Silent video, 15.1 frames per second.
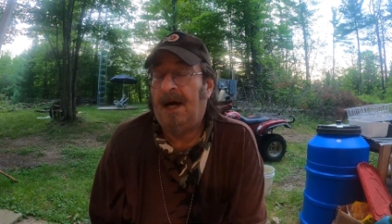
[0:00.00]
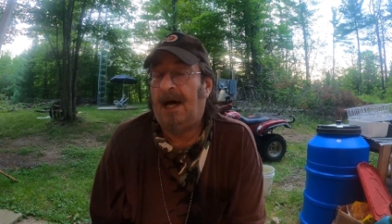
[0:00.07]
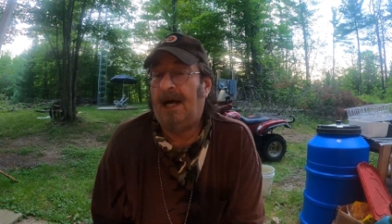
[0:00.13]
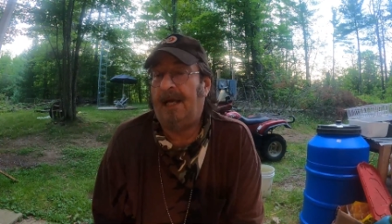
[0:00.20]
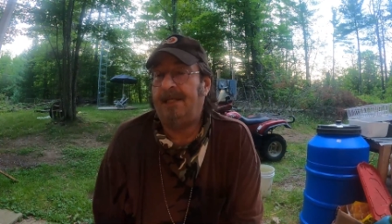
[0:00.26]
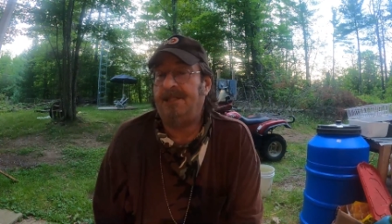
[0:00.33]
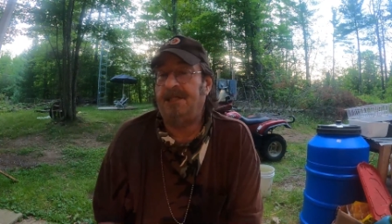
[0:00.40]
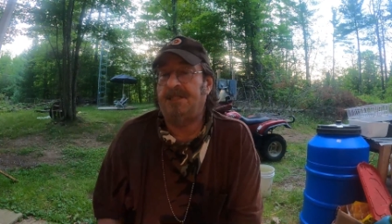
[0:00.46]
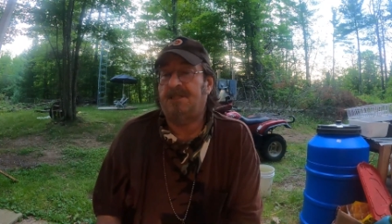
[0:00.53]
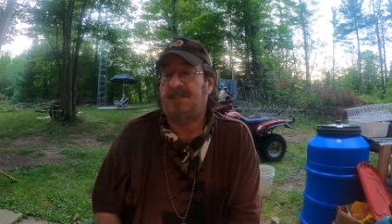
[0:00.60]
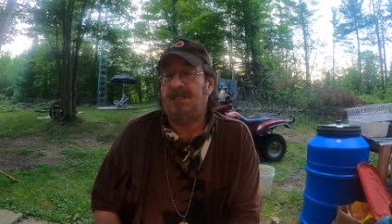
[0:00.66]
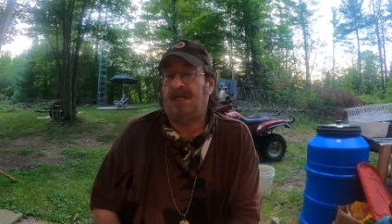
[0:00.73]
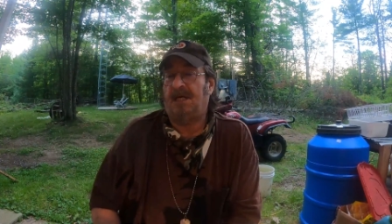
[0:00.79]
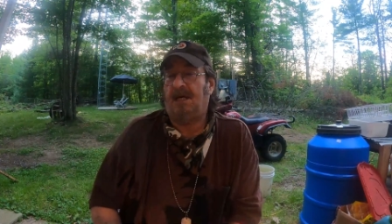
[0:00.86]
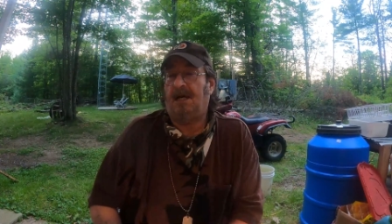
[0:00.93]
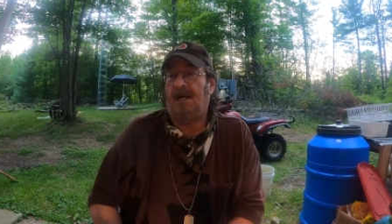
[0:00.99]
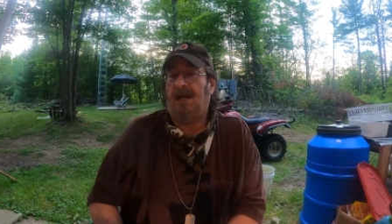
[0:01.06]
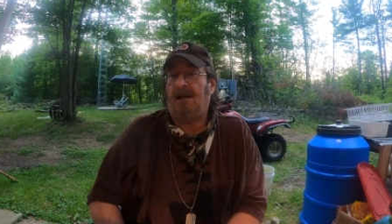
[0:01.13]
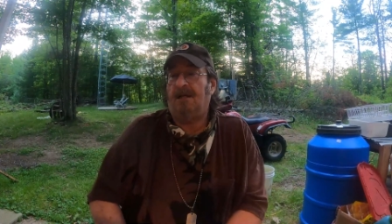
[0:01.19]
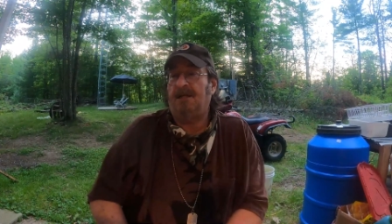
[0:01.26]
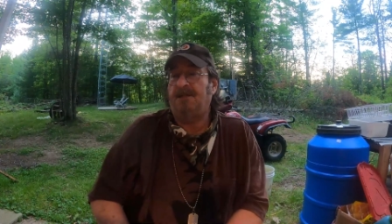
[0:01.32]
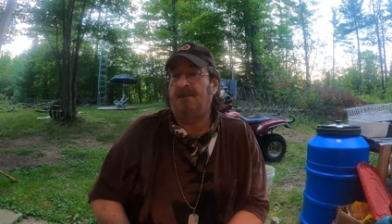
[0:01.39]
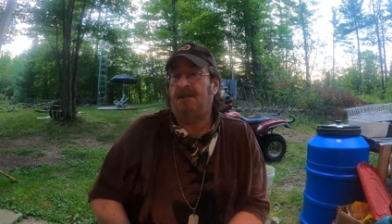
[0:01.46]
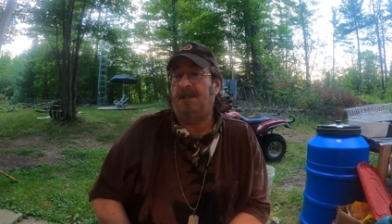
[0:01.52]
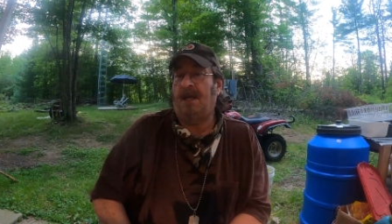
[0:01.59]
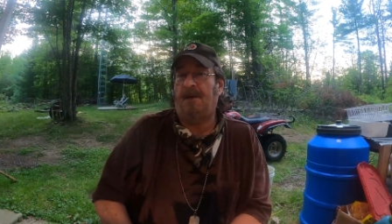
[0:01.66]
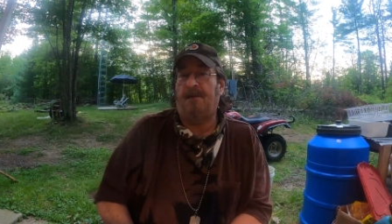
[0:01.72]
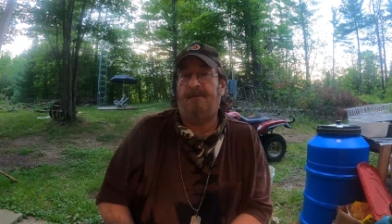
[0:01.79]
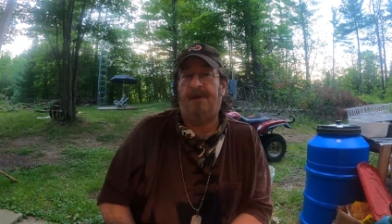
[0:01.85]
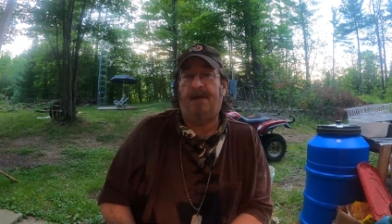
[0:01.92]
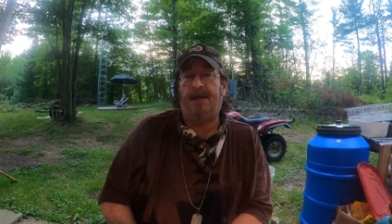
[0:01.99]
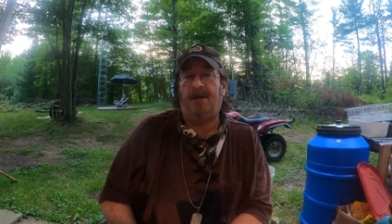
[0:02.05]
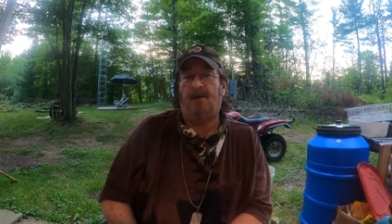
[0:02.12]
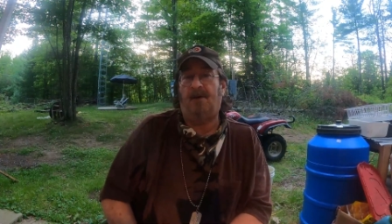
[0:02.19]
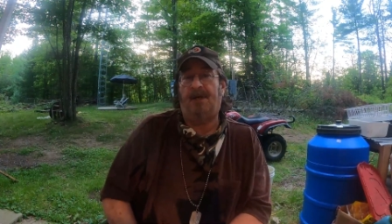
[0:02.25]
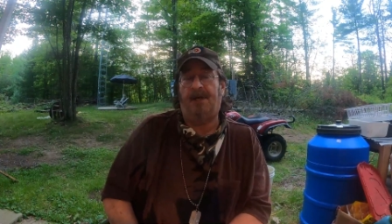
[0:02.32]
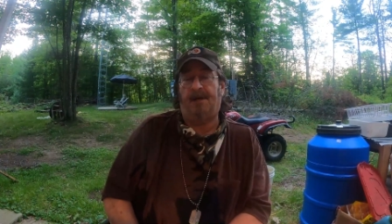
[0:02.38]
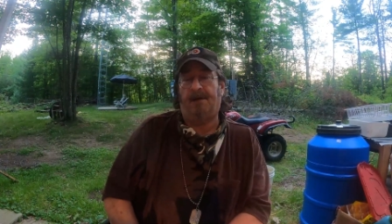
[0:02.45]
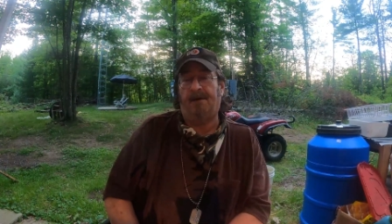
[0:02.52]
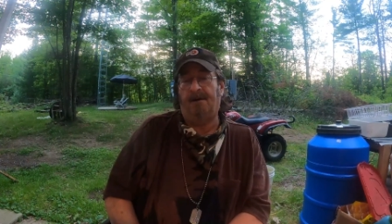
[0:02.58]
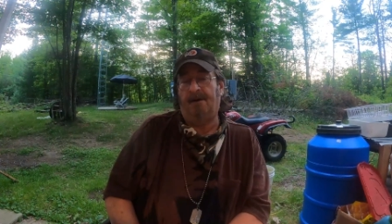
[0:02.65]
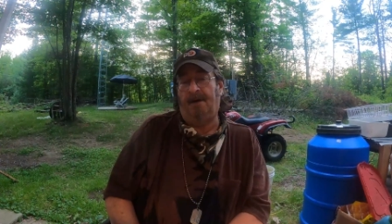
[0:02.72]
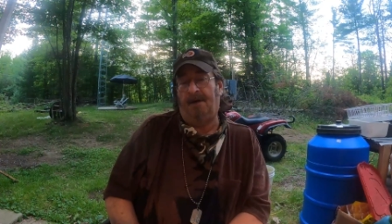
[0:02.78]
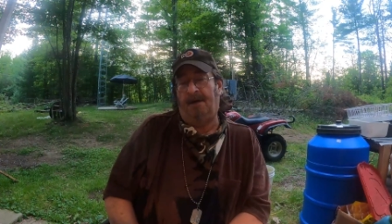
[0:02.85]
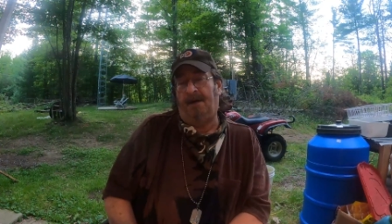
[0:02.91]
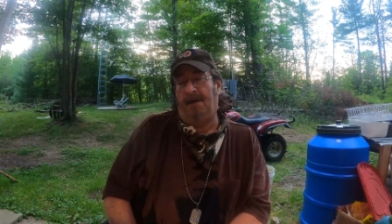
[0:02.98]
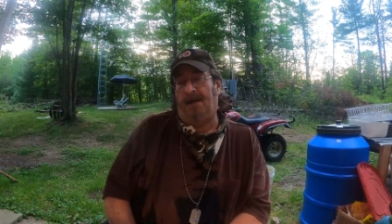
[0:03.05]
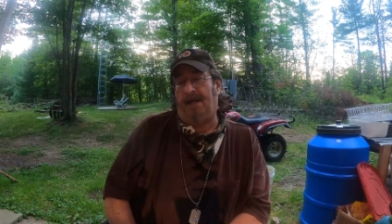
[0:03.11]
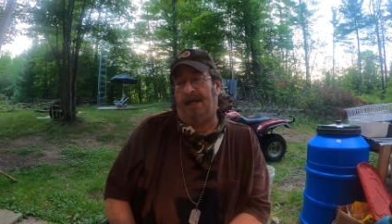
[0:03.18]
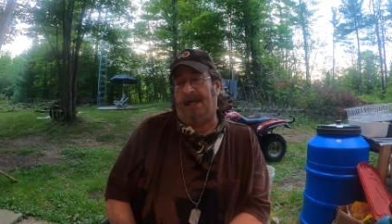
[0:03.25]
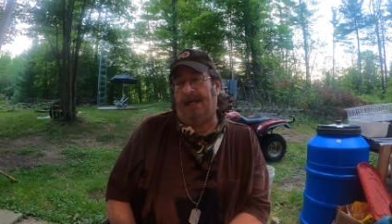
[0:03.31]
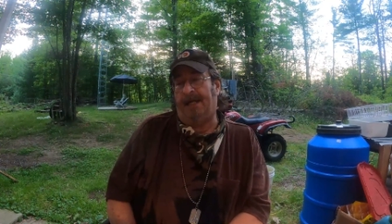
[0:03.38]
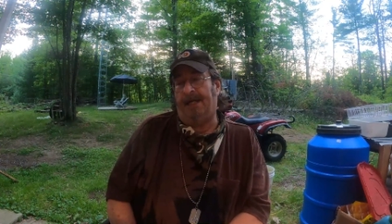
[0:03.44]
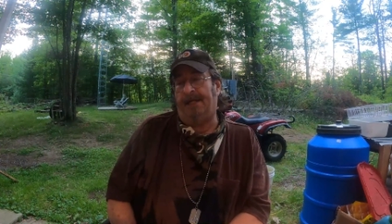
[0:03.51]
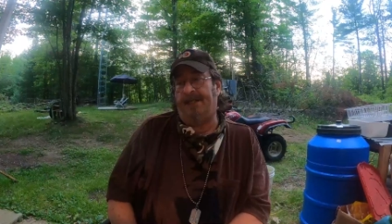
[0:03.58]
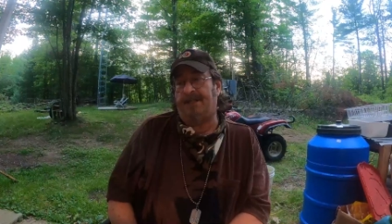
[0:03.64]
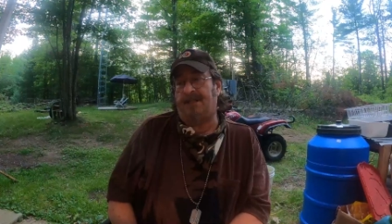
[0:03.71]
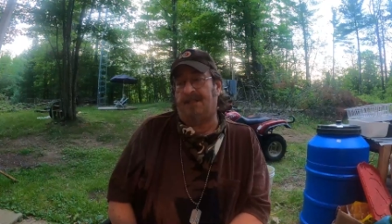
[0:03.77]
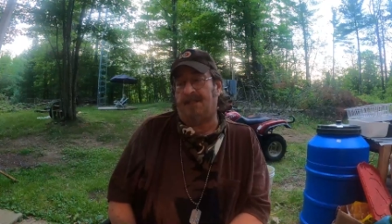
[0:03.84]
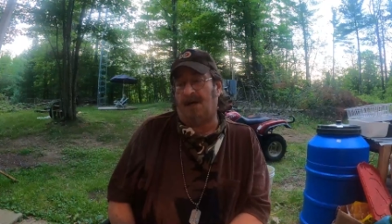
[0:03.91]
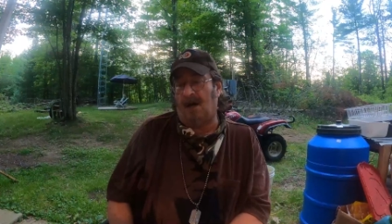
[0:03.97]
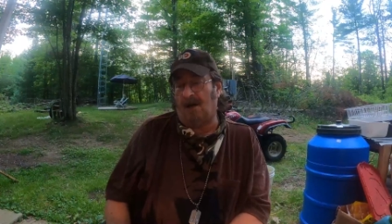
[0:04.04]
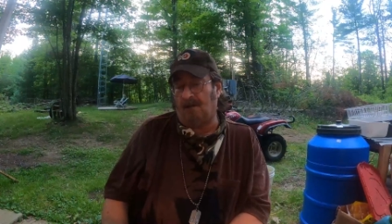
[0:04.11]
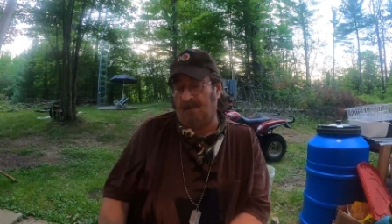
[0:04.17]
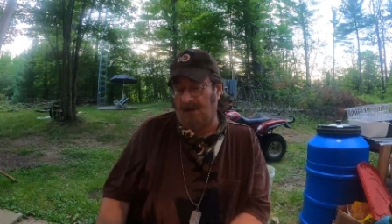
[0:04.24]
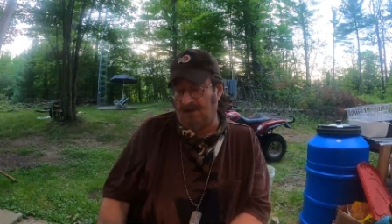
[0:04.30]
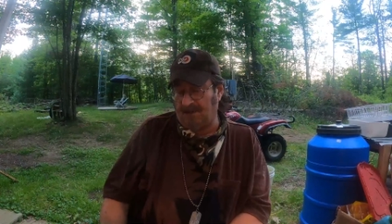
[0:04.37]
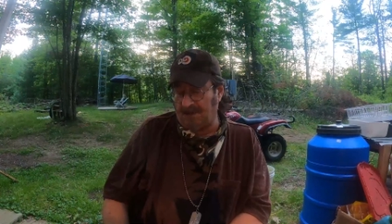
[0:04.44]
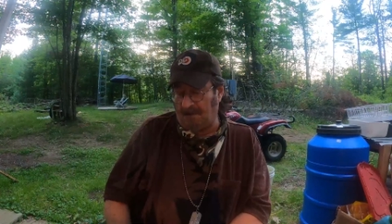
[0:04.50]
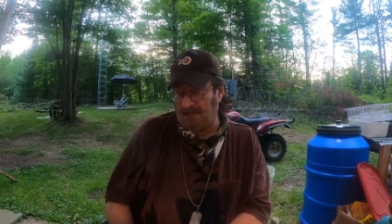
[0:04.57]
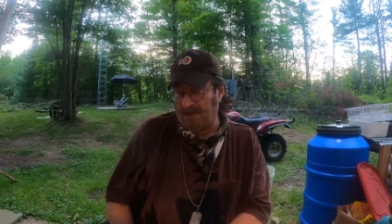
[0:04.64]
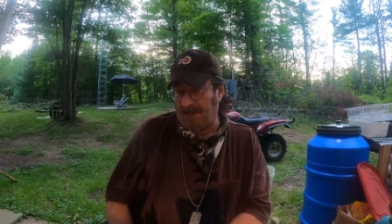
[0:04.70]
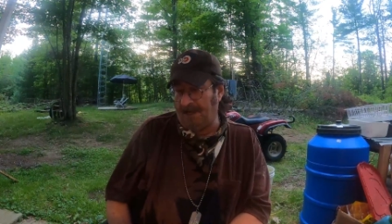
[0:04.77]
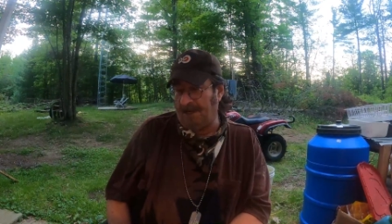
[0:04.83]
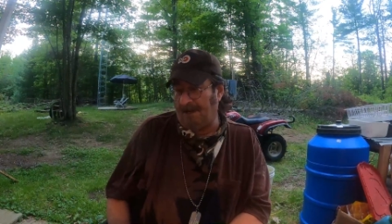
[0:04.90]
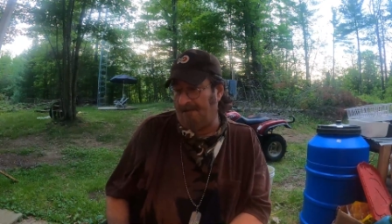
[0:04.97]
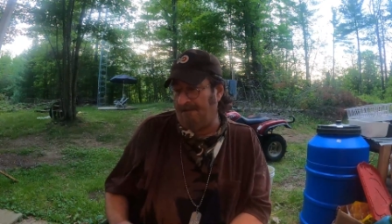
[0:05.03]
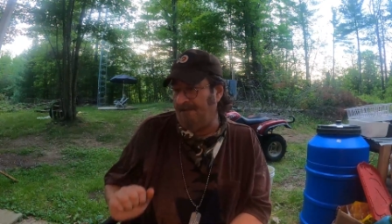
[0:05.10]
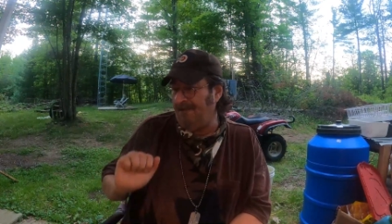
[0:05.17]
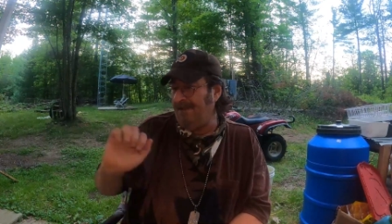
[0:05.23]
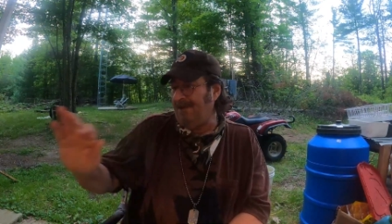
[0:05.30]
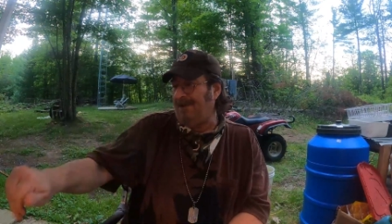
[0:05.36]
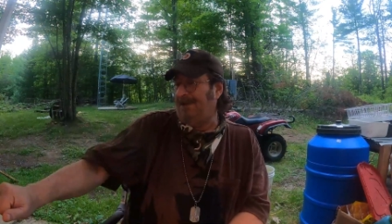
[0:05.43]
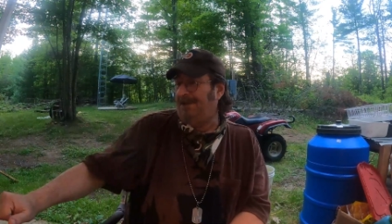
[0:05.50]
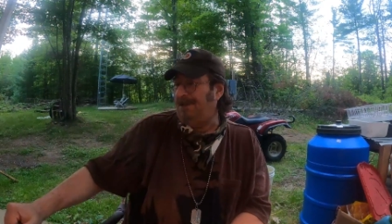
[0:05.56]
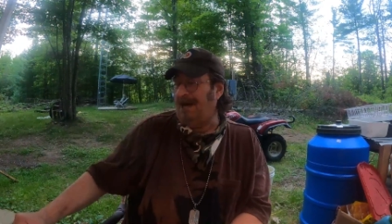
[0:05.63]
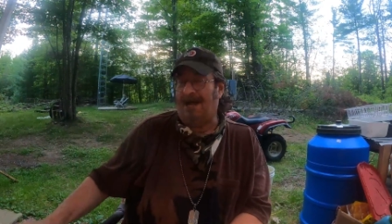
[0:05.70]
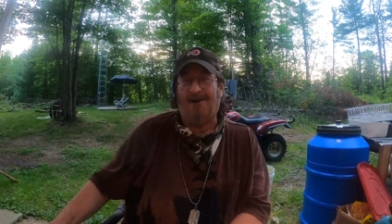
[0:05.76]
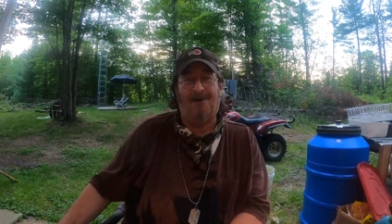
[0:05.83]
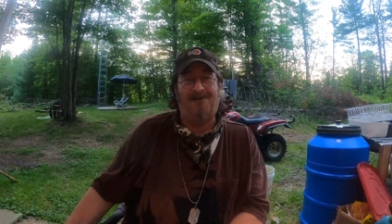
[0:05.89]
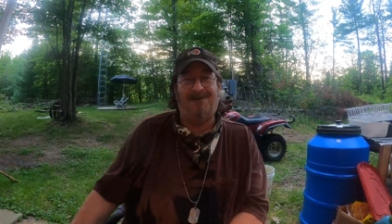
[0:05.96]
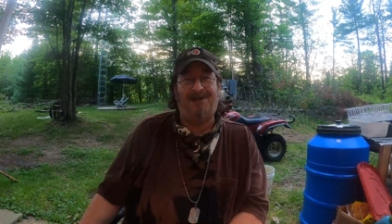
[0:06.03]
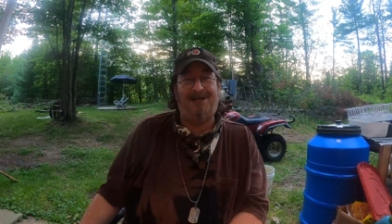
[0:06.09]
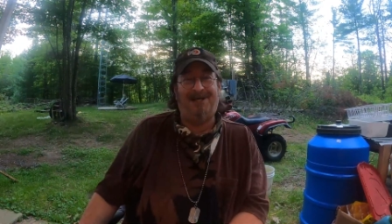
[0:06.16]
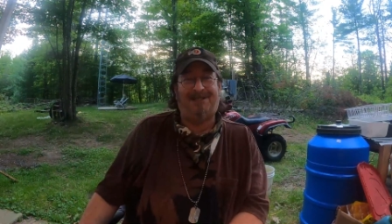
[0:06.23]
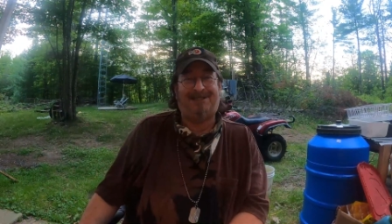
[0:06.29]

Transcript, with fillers: I just, uh, I'm going to do another video here and it's to talk about something I'm not overly